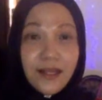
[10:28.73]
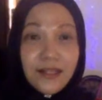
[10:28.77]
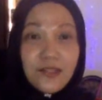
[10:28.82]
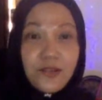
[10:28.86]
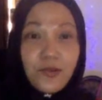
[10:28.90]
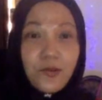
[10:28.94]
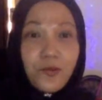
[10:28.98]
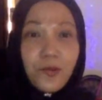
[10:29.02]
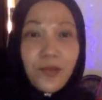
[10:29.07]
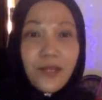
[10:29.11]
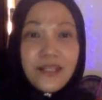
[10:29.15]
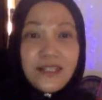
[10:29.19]

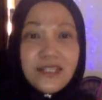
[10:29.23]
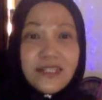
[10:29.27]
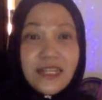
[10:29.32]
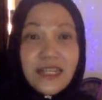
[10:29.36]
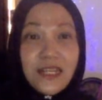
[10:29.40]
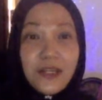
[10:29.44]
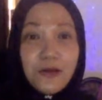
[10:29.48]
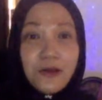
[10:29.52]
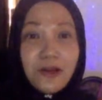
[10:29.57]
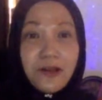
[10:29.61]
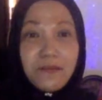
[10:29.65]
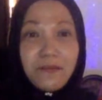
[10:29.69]
So when
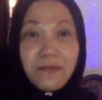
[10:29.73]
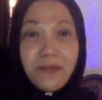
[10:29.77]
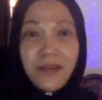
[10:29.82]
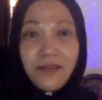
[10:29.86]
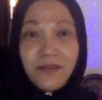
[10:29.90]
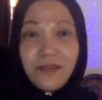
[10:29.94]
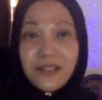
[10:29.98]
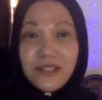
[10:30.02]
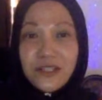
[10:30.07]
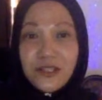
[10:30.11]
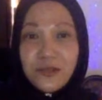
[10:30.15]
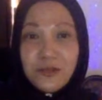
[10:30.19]
she got
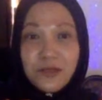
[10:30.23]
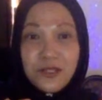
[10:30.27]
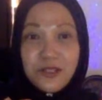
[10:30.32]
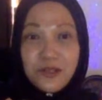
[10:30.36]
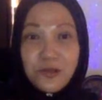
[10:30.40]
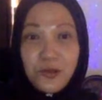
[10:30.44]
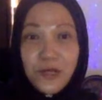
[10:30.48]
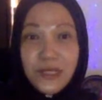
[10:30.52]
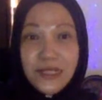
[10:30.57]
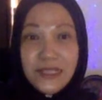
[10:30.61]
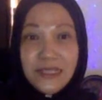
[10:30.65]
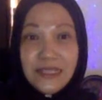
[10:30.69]
married, she was
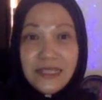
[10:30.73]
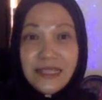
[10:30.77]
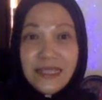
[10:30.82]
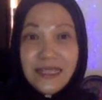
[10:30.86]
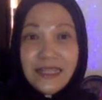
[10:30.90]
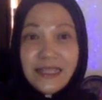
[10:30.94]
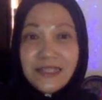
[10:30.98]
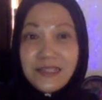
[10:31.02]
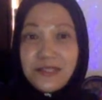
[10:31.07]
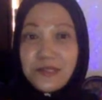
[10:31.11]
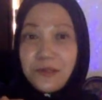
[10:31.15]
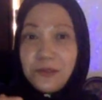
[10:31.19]

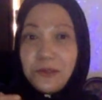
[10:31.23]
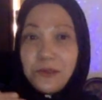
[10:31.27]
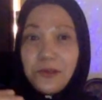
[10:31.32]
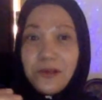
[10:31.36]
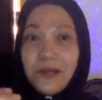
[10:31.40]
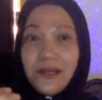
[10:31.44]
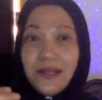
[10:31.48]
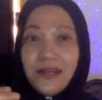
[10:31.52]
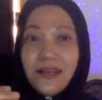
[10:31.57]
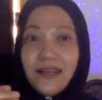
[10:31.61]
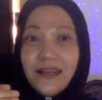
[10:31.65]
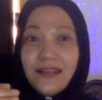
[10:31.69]
20.
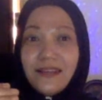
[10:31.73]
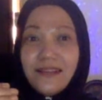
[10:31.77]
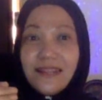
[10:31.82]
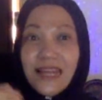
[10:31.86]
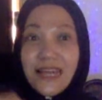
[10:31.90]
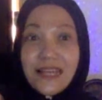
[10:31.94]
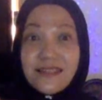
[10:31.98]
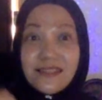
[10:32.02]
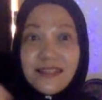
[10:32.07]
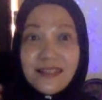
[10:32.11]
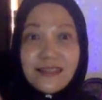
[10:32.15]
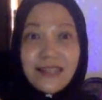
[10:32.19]
So
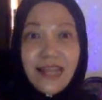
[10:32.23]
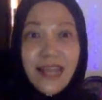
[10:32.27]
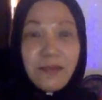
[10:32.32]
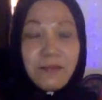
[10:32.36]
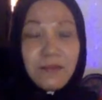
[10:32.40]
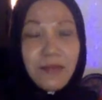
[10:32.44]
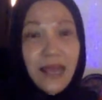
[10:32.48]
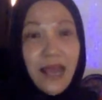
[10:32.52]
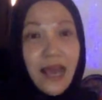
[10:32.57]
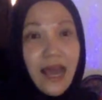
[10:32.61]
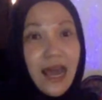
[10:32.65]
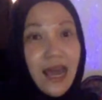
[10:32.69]
that's the time
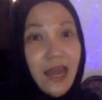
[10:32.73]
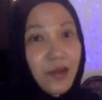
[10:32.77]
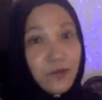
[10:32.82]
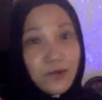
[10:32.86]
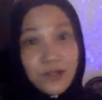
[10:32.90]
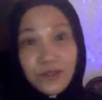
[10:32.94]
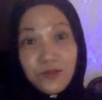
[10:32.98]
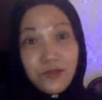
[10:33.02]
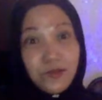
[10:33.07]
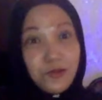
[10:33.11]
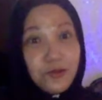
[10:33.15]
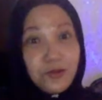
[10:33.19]
that I
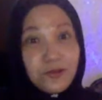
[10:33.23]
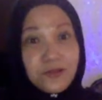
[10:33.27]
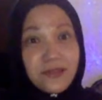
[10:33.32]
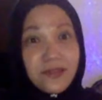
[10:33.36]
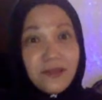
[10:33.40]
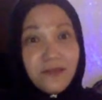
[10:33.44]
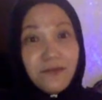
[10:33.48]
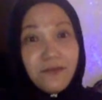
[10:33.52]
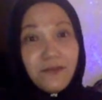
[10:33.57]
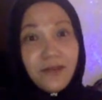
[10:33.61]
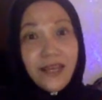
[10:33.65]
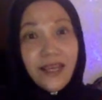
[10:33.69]
want to go
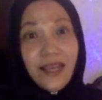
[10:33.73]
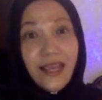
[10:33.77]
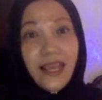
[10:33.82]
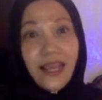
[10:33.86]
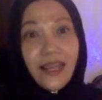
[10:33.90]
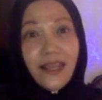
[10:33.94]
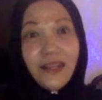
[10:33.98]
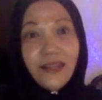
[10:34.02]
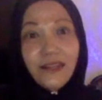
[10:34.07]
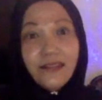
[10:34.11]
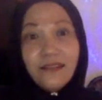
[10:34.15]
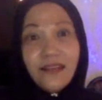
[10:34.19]
somewhere
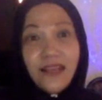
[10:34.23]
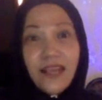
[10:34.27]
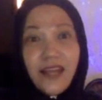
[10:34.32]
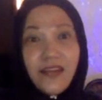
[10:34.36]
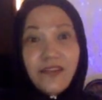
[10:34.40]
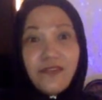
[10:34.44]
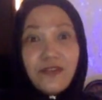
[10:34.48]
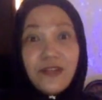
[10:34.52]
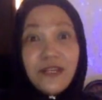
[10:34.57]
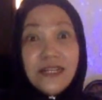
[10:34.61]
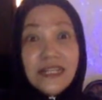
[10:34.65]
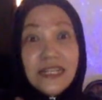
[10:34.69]
and
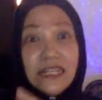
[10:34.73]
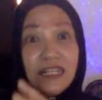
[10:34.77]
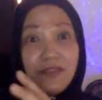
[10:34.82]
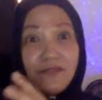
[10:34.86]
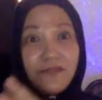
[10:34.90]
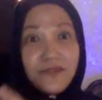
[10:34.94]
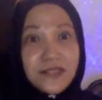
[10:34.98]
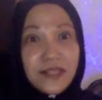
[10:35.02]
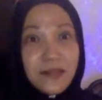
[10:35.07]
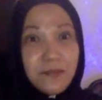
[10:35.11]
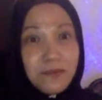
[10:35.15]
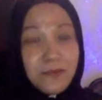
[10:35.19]
and
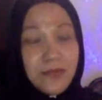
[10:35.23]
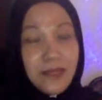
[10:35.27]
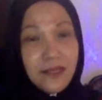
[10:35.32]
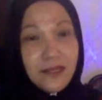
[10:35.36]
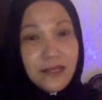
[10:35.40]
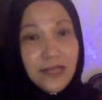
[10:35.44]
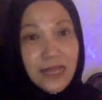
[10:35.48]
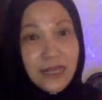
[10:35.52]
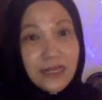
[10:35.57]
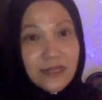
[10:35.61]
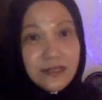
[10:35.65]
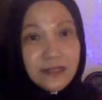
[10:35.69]
relieve something
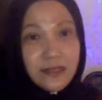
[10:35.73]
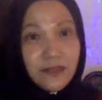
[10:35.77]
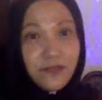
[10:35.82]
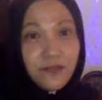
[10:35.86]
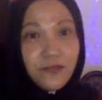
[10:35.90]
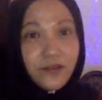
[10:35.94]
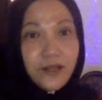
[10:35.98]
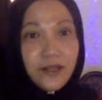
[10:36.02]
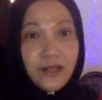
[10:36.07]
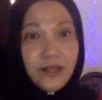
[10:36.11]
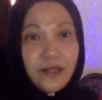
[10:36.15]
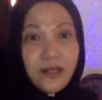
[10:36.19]
that is
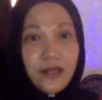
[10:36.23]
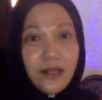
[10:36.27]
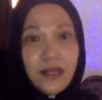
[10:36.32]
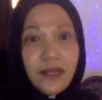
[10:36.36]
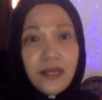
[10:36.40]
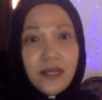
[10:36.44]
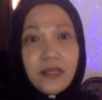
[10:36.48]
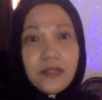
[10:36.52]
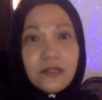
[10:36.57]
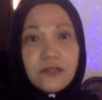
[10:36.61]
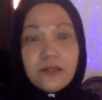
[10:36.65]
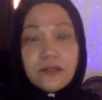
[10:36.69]
different.
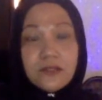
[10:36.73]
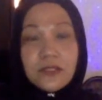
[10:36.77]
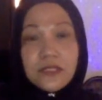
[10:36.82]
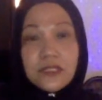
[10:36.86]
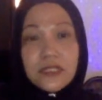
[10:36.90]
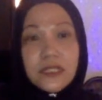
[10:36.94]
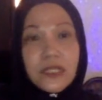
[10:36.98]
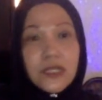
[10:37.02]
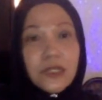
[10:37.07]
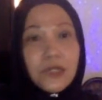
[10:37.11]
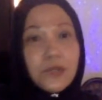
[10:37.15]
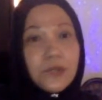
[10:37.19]
So
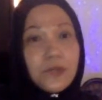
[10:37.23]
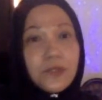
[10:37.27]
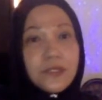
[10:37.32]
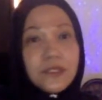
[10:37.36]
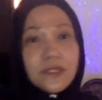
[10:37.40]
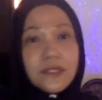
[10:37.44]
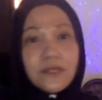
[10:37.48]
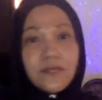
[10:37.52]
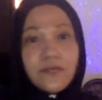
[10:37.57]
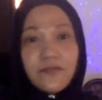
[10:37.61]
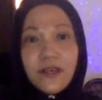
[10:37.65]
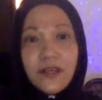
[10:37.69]
she was
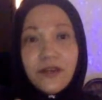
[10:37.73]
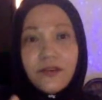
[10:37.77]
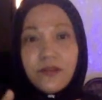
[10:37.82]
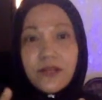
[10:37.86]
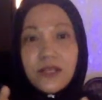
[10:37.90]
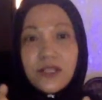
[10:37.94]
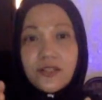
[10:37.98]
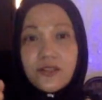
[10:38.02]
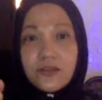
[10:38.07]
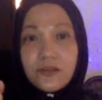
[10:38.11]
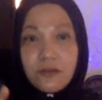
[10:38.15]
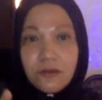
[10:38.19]
a
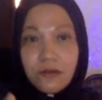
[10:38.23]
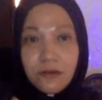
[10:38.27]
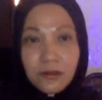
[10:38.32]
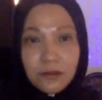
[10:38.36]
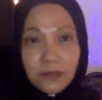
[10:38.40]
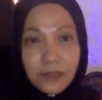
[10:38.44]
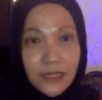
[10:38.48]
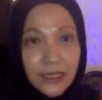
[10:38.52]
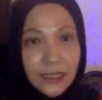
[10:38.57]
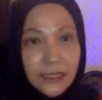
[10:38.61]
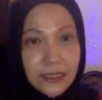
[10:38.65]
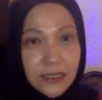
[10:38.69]
very strong
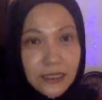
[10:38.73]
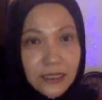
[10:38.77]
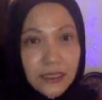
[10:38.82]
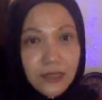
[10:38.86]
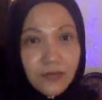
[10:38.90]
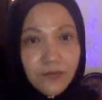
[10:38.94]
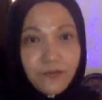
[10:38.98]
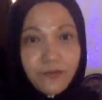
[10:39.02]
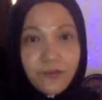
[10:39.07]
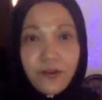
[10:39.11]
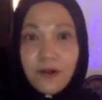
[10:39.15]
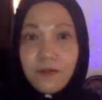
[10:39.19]

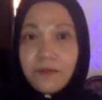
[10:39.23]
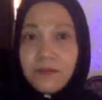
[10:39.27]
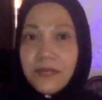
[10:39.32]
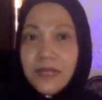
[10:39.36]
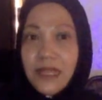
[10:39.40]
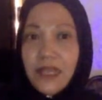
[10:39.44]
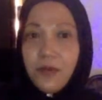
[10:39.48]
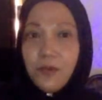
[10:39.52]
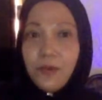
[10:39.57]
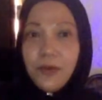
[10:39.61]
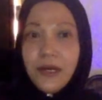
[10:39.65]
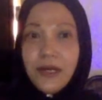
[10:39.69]
lady from
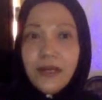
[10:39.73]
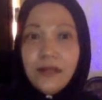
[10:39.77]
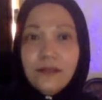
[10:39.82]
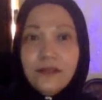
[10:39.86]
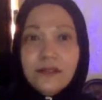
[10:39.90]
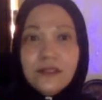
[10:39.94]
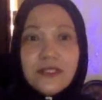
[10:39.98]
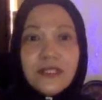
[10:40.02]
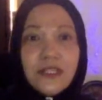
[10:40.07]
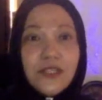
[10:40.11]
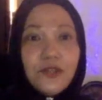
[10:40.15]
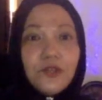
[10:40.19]
day
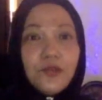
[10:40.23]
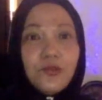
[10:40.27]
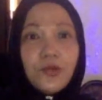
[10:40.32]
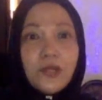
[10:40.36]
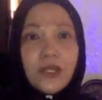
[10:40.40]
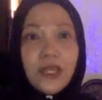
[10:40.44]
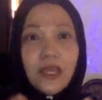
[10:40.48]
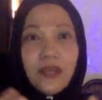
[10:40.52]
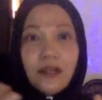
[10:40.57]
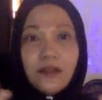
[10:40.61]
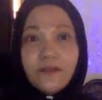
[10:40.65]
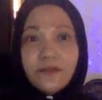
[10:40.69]
one. She
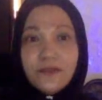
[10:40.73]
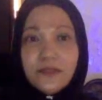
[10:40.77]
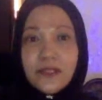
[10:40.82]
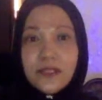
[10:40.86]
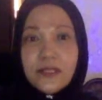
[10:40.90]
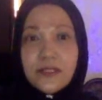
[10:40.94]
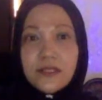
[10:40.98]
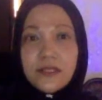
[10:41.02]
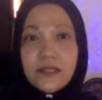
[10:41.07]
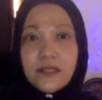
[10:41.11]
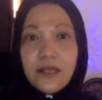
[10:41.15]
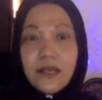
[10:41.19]
took care of
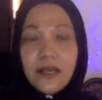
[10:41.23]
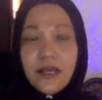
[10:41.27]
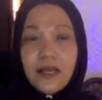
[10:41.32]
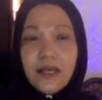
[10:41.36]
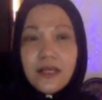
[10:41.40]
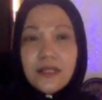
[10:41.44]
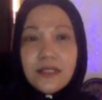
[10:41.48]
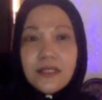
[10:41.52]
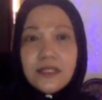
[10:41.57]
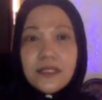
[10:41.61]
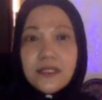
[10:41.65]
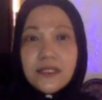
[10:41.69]
us.
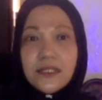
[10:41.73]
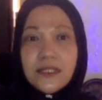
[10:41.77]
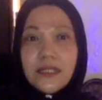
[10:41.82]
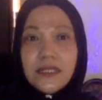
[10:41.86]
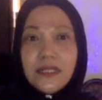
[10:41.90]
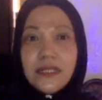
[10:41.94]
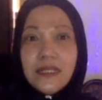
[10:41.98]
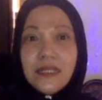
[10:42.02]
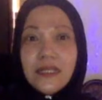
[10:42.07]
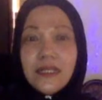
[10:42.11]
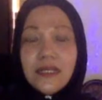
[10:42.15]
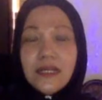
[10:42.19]

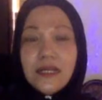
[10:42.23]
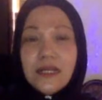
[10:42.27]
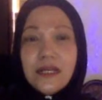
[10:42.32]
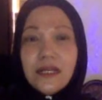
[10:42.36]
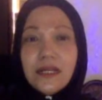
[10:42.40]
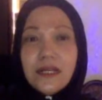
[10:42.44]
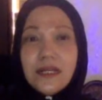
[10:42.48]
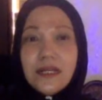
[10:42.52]
She